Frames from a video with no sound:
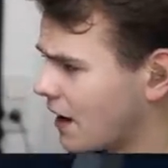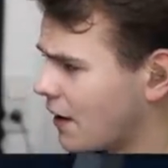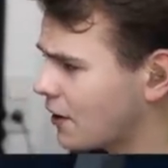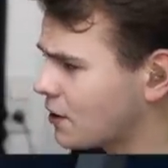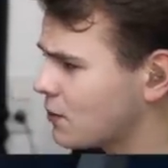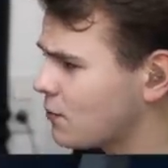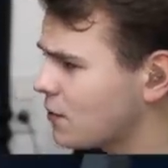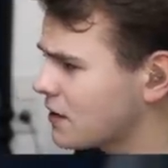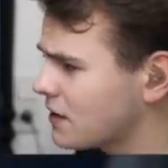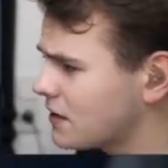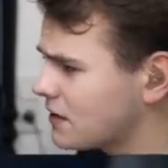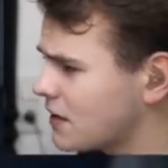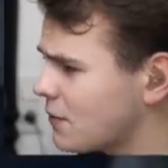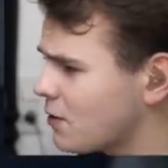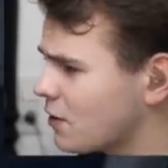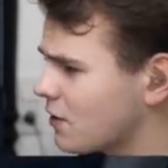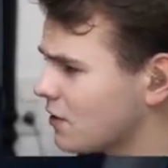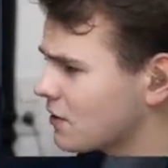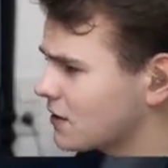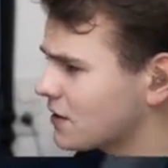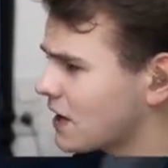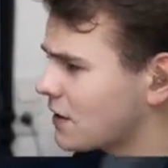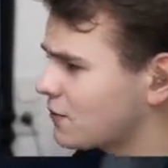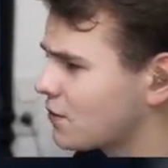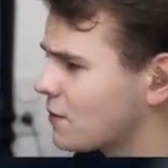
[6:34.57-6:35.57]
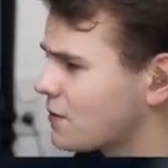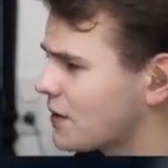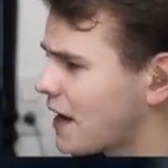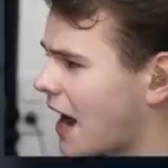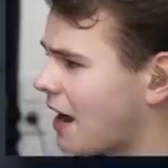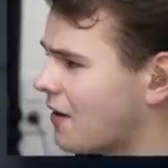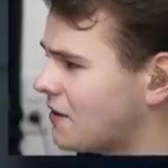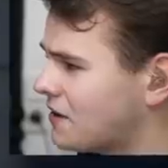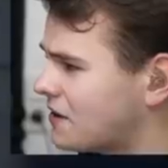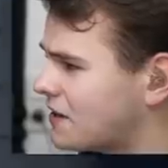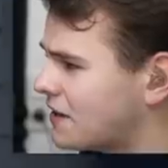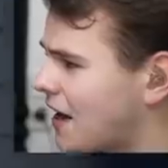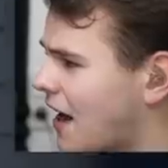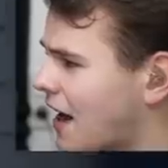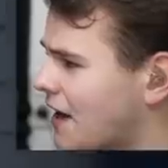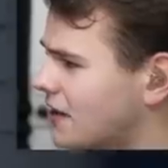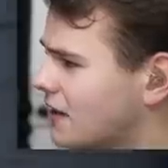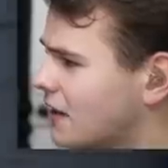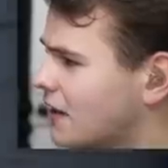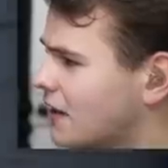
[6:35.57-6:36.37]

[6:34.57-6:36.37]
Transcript: I do want to see what it looks like from the outside.